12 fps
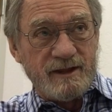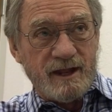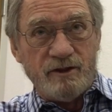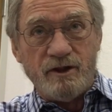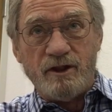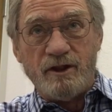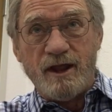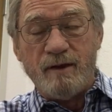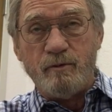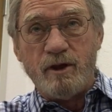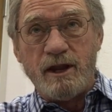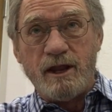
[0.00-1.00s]
And then they
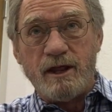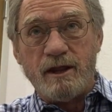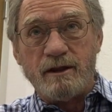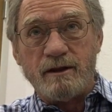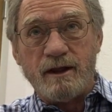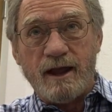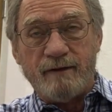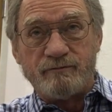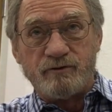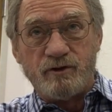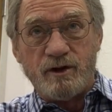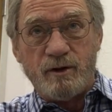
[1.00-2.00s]
went in
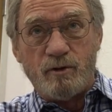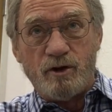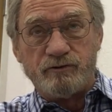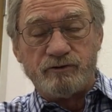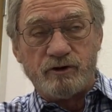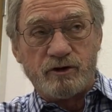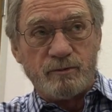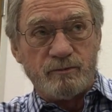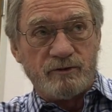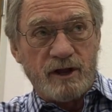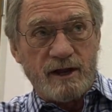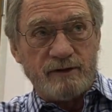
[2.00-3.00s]
after they were all
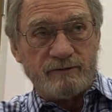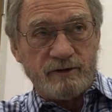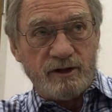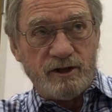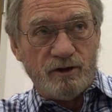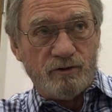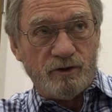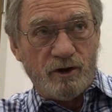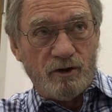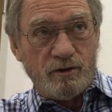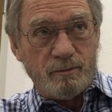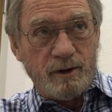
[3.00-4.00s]
circumcised and killed
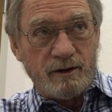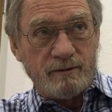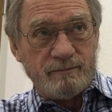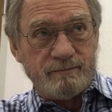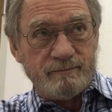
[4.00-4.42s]
all the men.